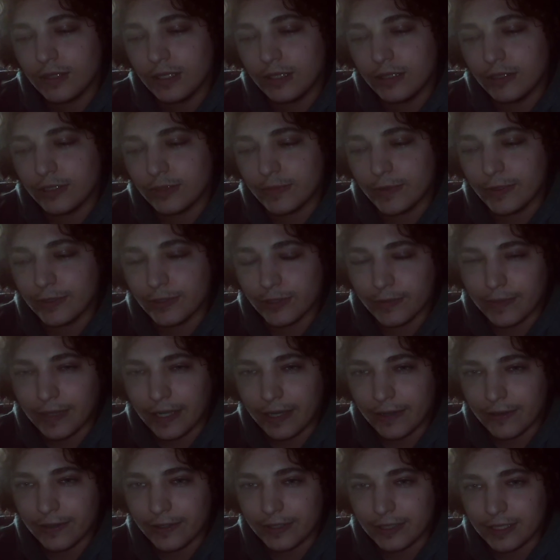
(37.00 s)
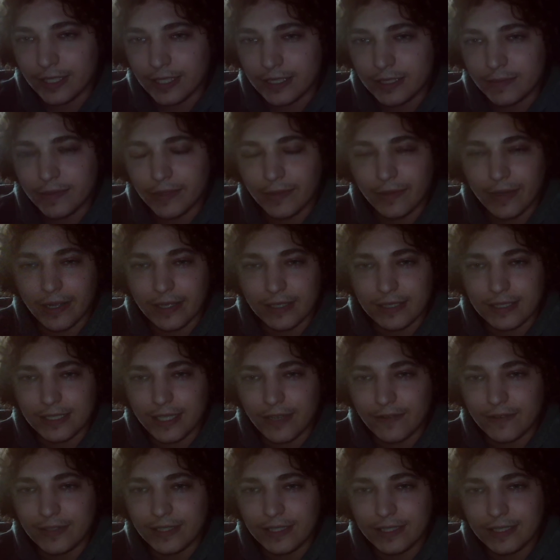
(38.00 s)
spiritual power tends to be around
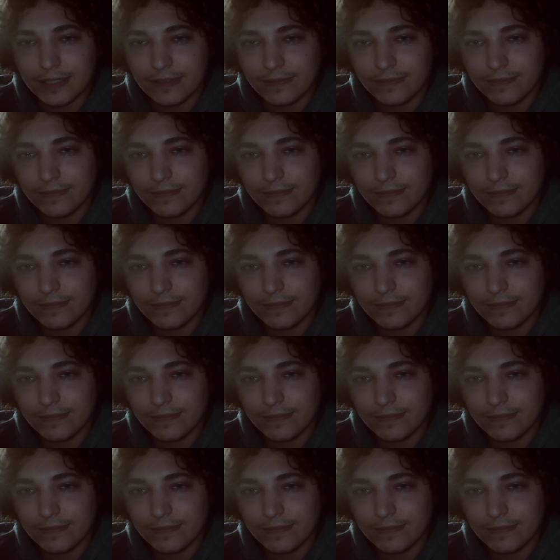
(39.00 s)
70.